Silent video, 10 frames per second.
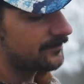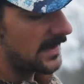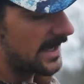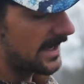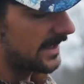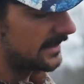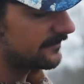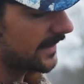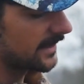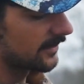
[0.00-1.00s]
And
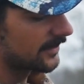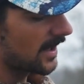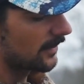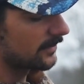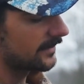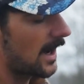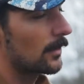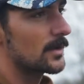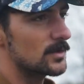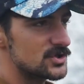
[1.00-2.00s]
if I learned
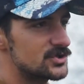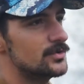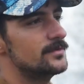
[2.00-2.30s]
how it would shoot